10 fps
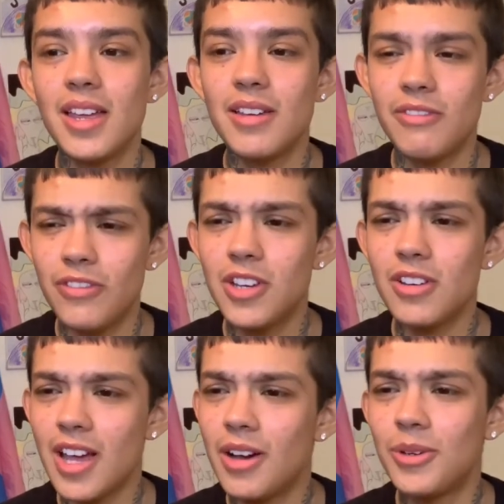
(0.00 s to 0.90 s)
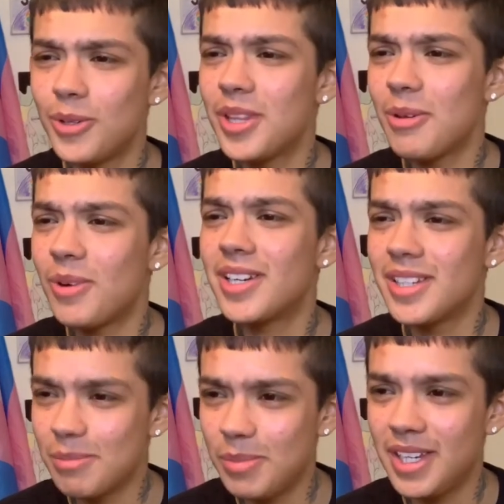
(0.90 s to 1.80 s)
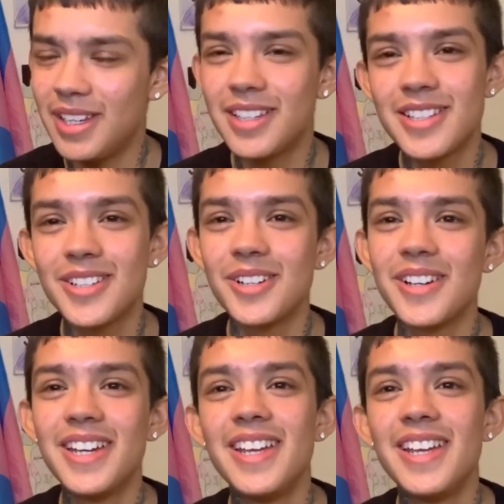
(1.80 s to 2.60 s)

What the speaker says: Figured out who they wanted to be. Sorry.